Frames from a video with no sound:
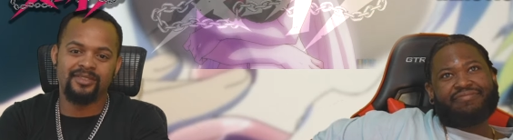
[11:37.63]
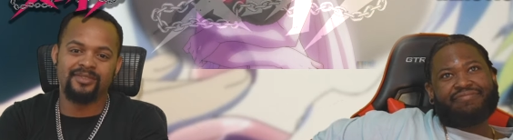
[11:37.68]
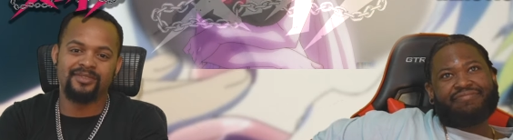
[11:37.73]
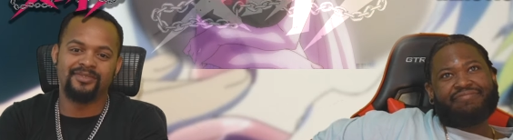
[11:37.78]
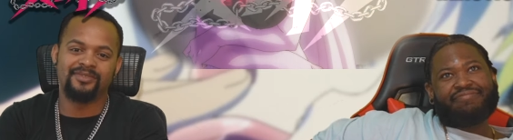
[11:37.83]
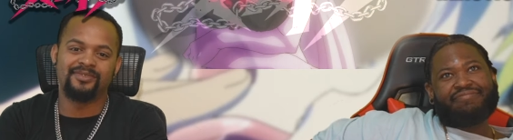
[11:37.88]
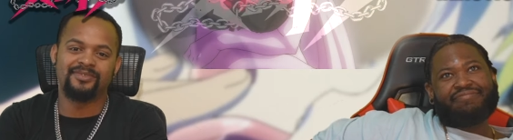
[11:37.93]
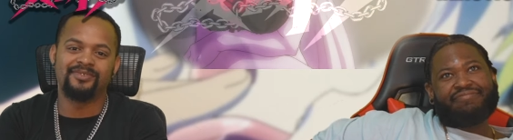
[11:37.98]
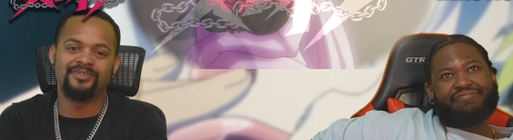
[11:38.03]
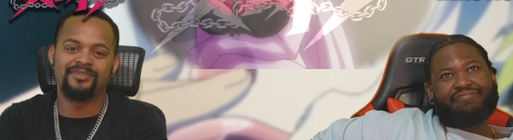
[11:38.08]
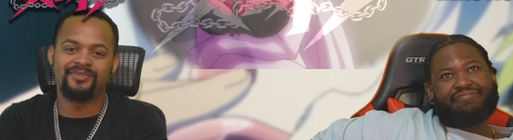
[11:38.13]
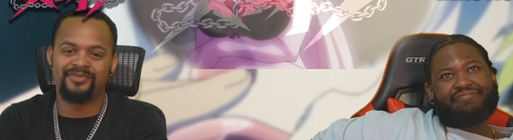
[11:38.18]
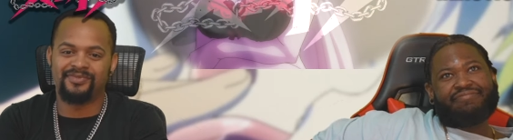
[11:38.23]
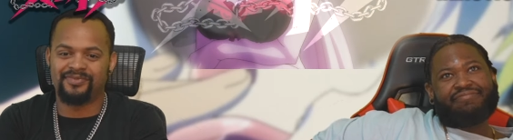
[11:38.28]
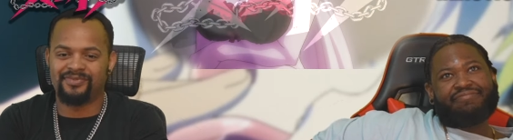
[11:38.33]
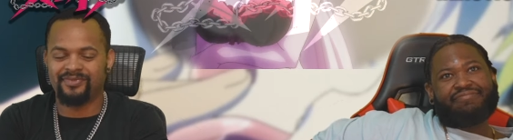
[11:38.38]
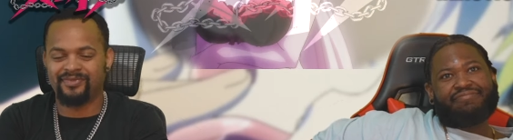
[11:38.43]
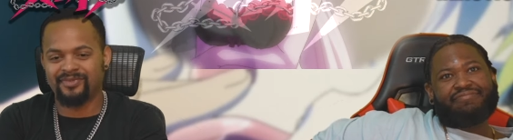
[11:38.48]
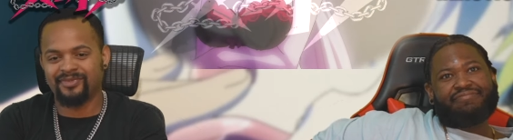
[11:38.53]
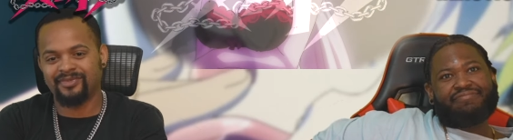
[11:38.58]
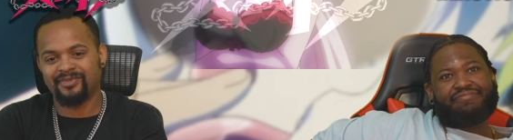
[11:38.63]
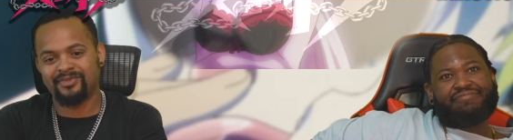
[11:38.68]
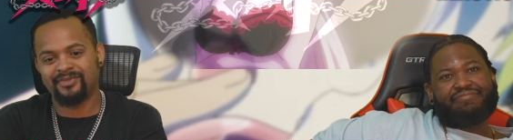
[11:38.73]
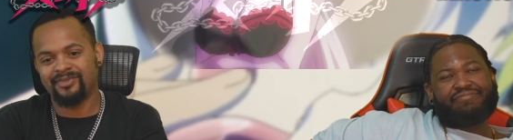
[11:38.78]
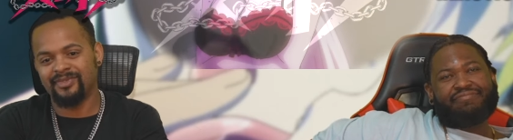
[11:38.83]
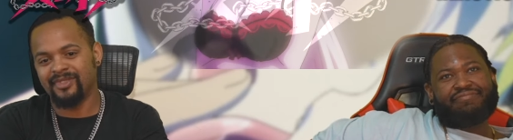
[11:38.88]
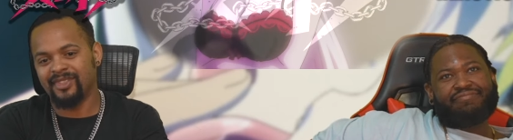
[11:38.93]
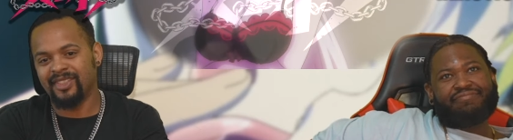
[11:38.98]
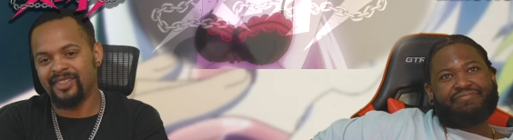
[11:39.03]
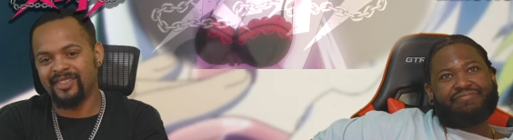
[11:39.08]

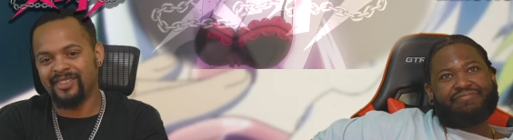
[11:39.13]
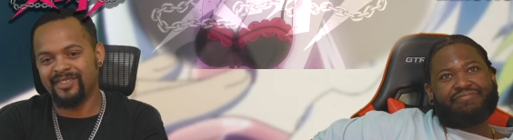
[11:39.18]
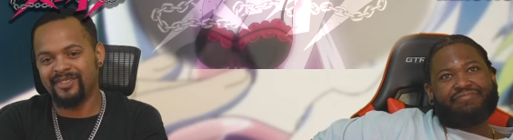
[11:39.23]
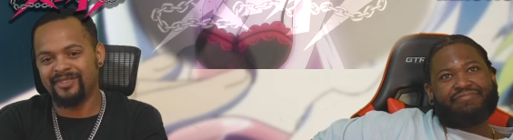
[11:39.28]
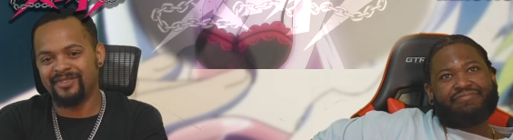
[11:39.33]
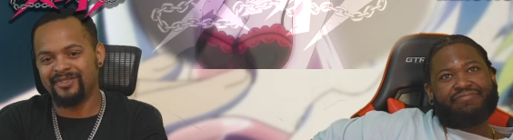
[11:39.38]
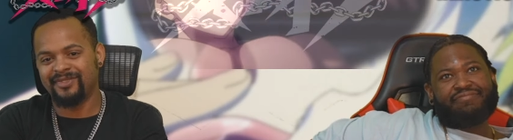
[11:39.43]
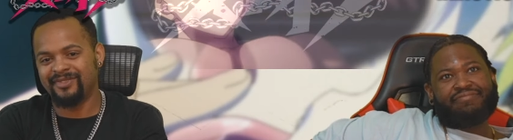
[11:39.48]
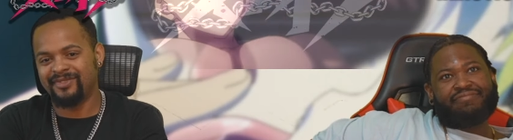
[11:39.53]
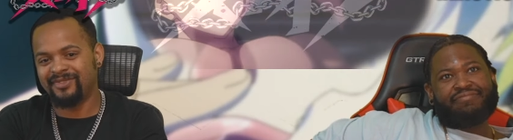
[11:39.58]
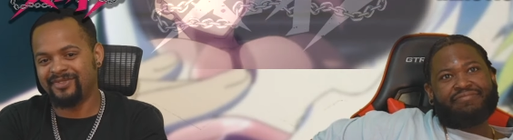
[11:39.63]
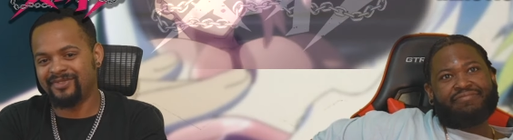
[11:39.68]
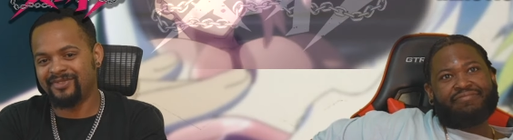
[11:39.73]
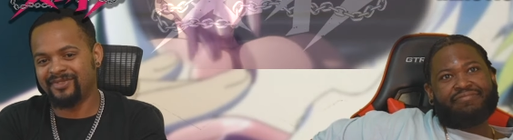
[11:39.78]
(silence)